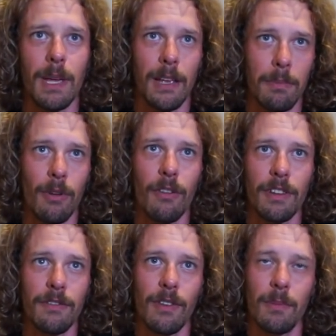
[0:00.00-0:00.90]
Make a
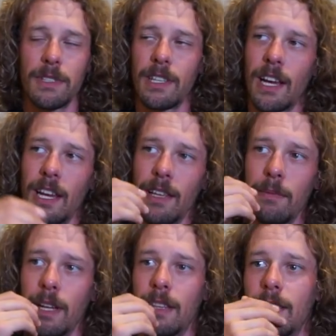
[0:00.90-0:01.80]
profit from
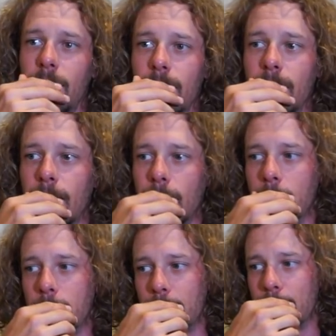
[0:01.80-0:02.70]
cycling, but I